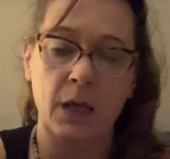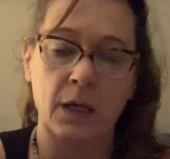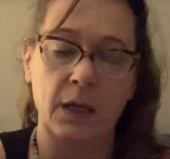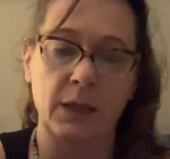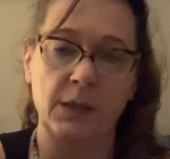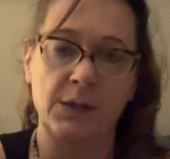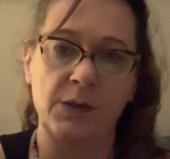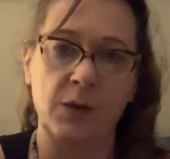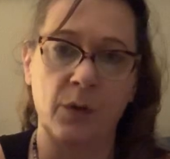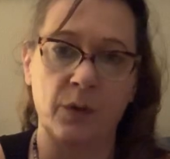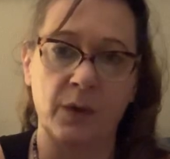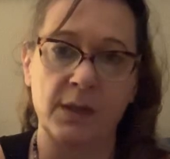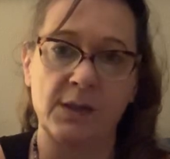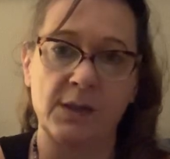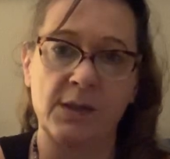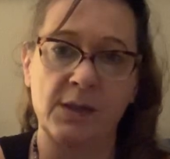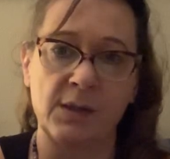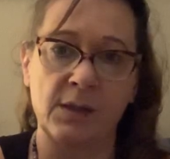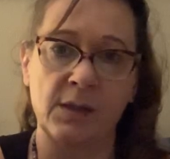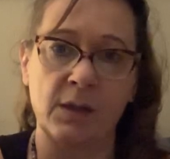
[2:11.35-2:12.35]
And so
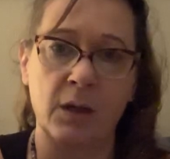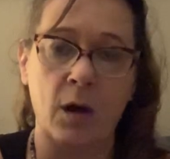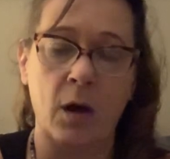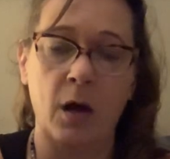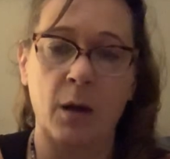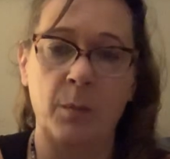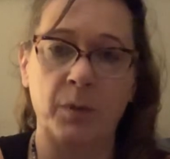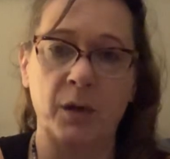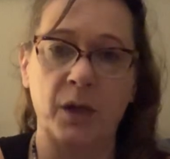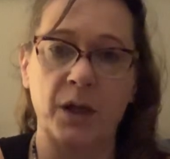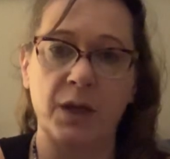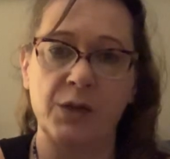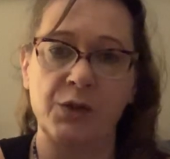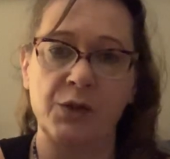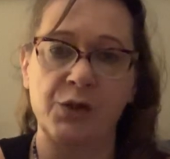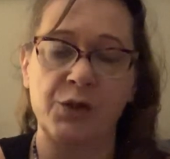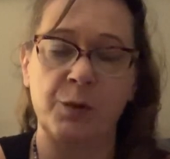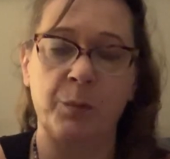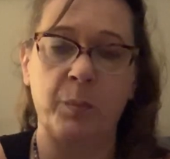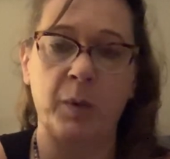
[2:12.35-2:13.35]
this is
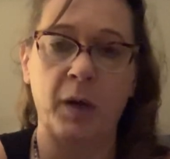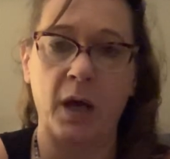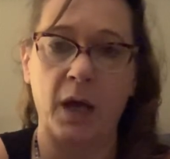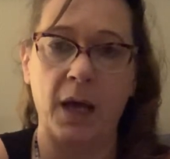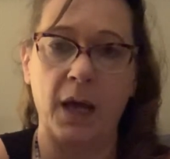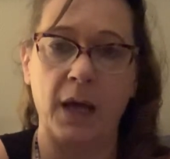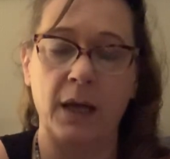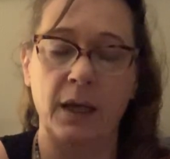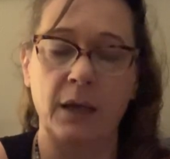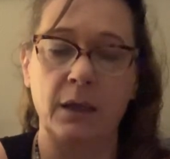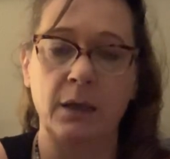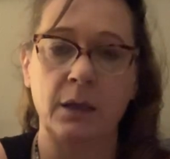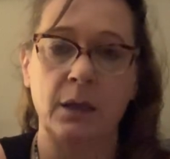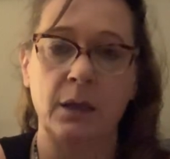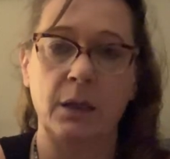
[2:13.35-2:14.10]
accomplished by